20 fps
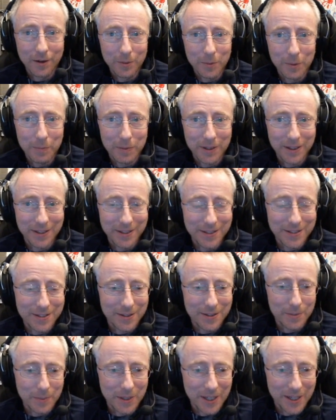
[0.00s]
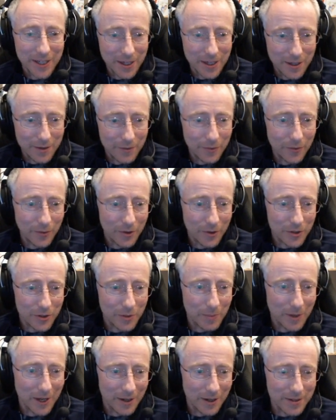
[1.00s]
be playing some Keyforge, some
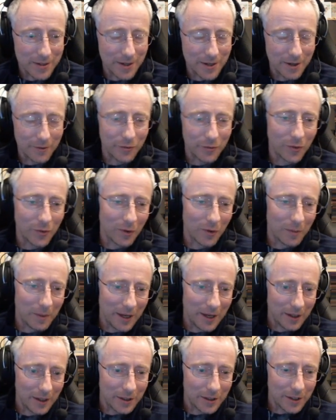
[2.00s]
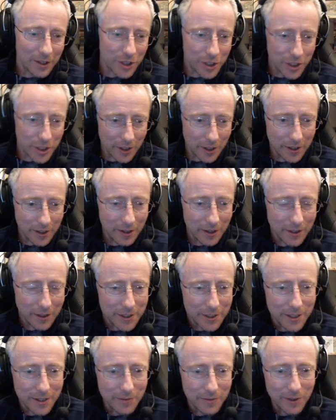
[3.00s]
Hexad format, just checking out
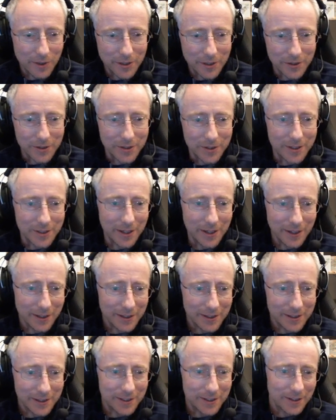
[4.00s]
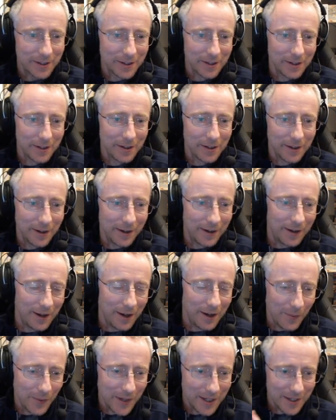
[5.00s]
ST Russell's decks. And
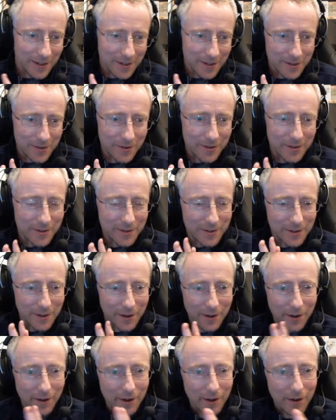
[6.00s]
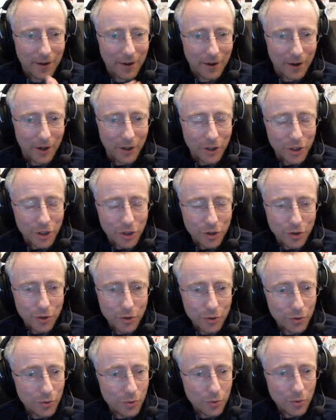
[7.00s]
now we get to a
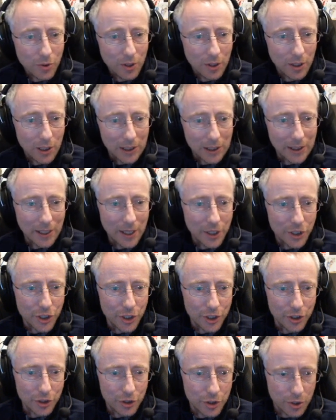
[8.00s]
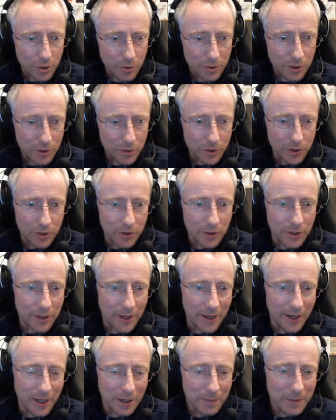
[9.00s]
true legend, true loser,
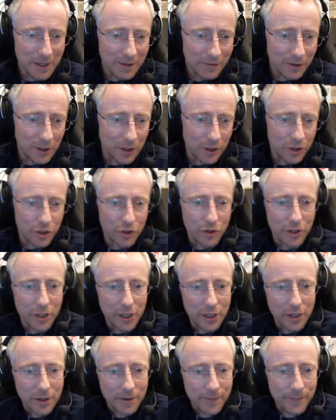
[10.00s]
the enemy of luxury.